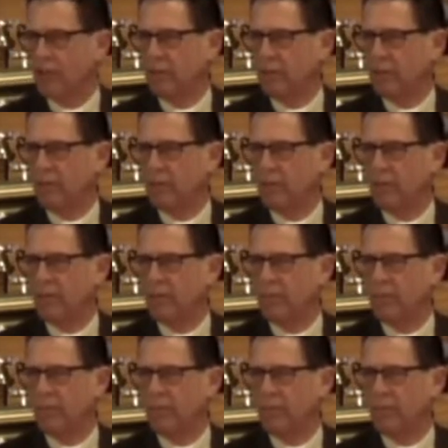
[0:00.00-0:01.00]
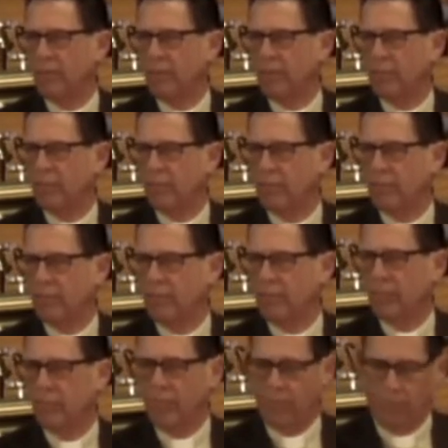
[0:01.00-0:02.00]

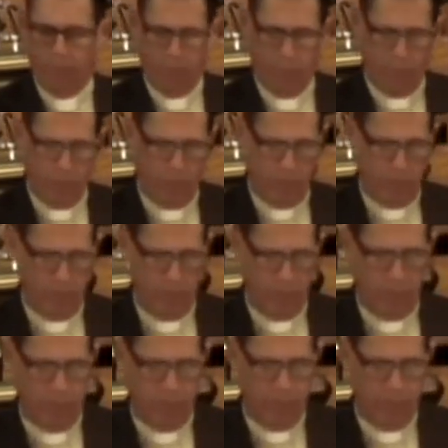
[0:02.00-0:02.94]
(silence)